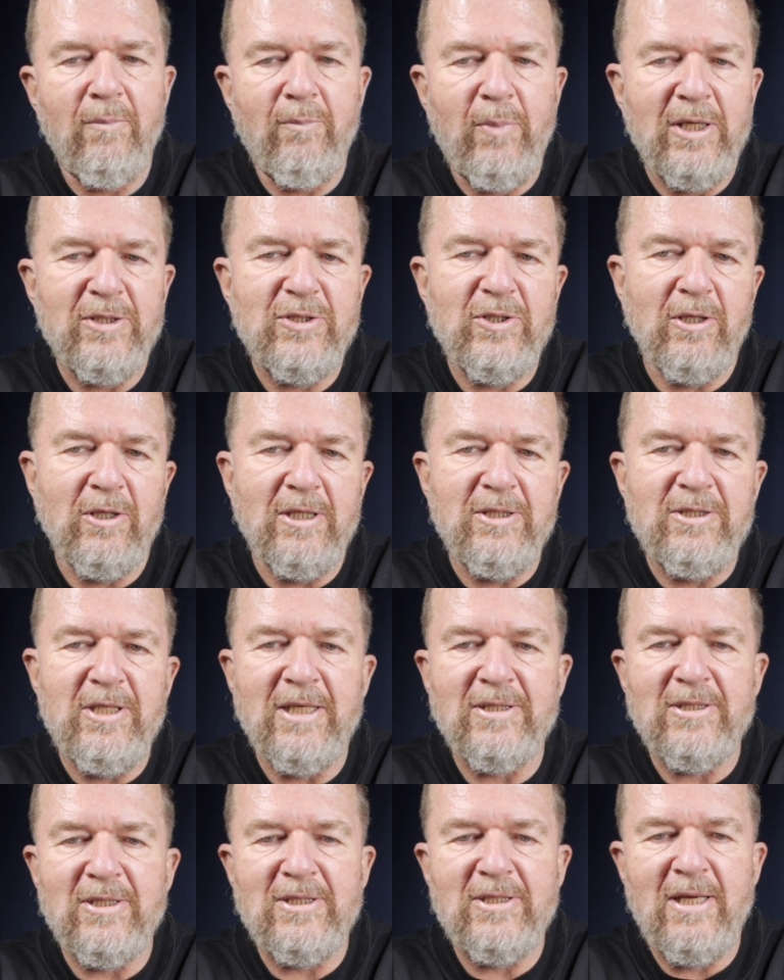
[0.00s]
basically
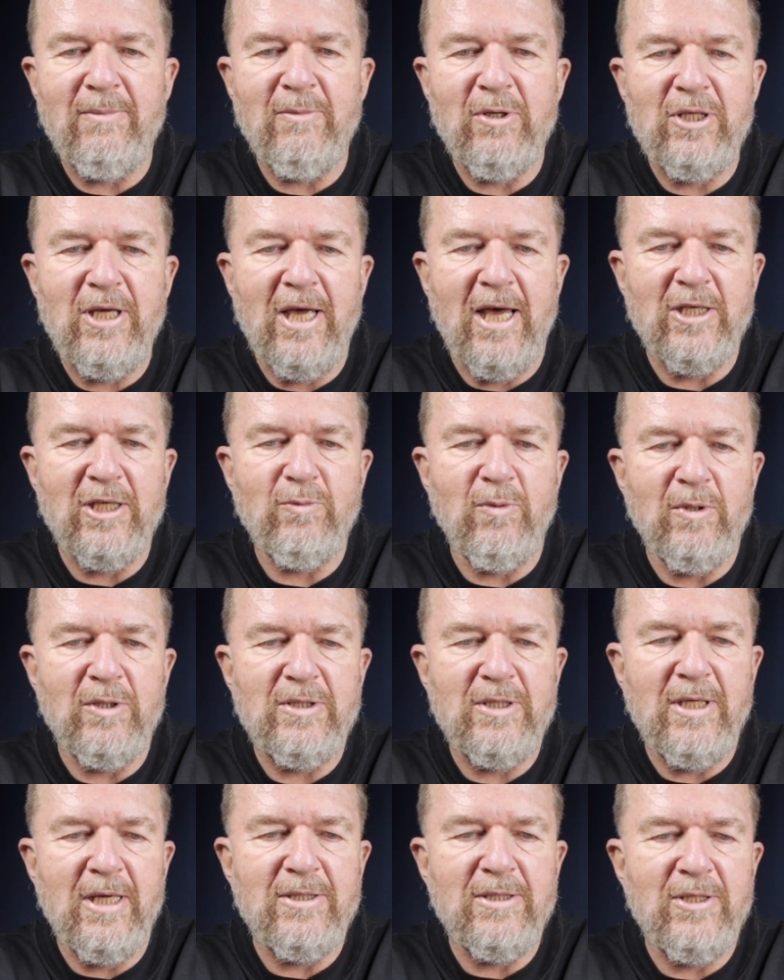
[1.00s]
takes the same
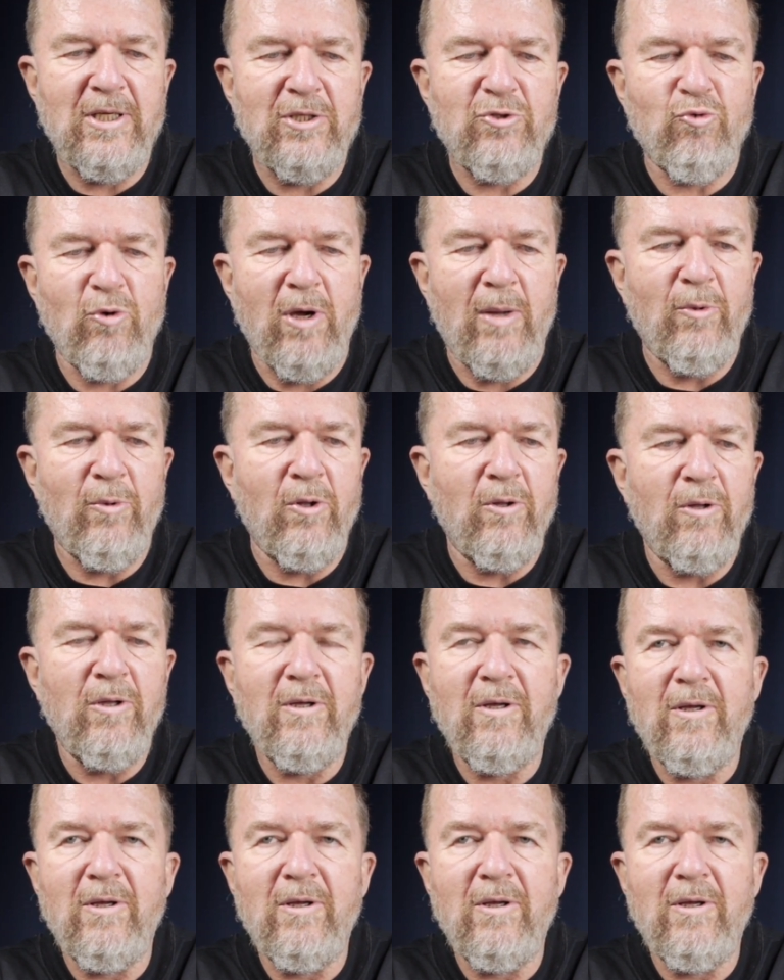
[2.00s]
attachments as a Dremel.